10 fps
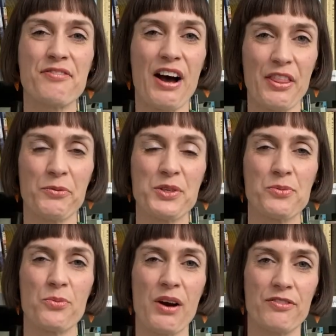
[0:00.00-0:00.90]
father was
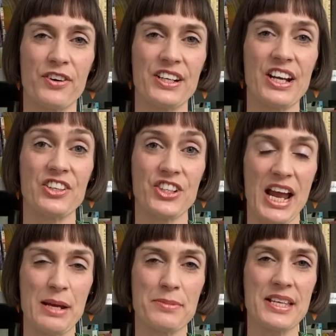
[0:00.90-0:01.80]
Reverend
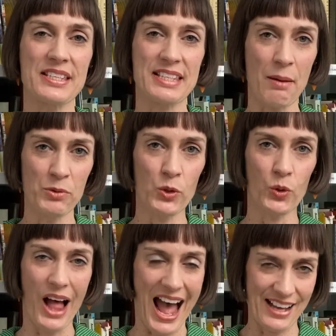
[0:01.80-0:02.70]
James
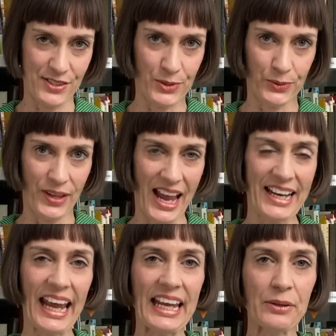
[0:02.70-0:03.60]
Samuel Hassell, and
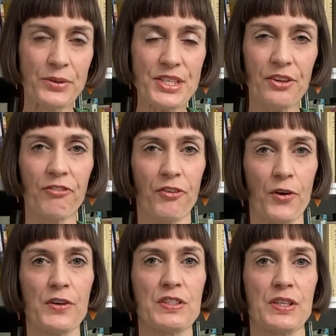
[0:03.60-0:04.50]
he was the
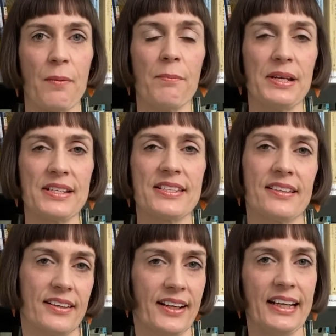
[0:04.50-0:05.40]
first
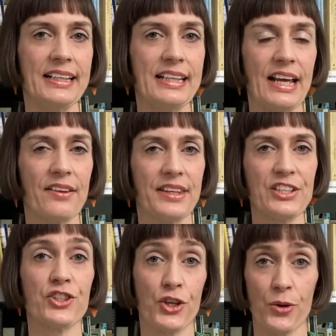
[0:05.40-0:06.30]
minister in the
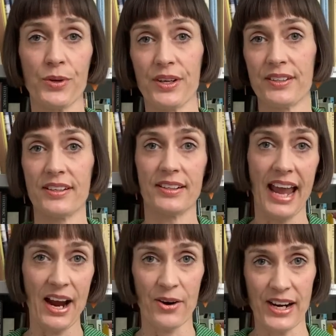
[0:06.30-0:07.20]
Sherwood
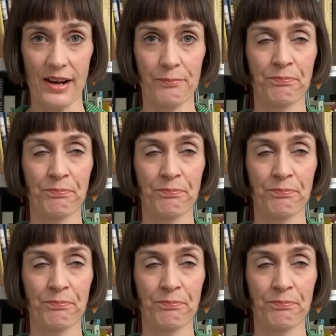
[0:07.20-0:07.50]
area.